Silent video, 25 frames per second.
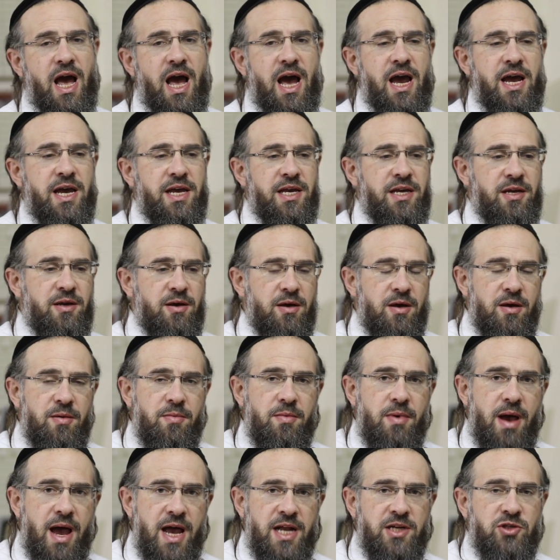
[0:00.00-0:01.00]
an
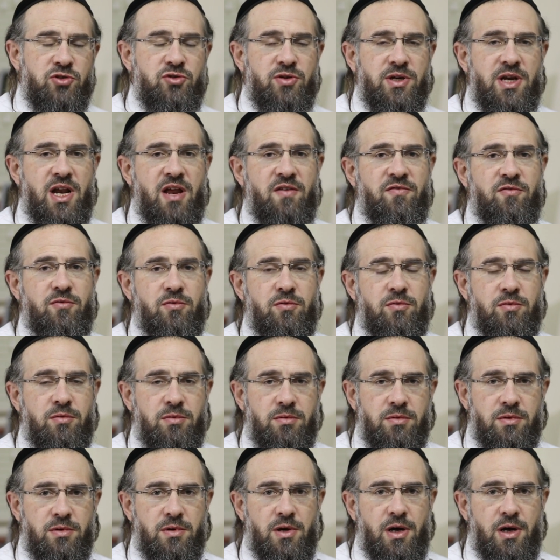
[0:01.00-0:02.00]
entry-level